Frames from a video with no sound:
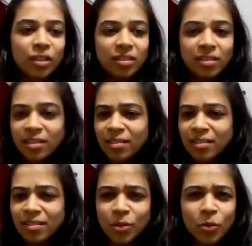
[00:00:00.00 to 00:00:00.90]
since
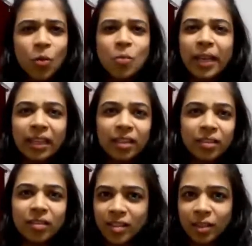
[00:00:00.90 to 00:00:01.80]
so many
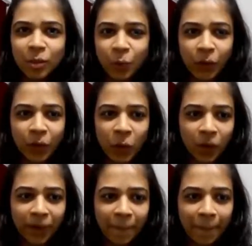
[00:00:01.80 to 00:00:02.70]
years it's going
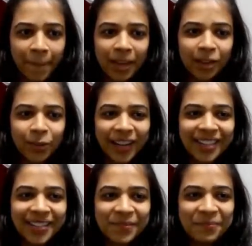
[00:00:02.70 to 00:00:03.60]
on, right?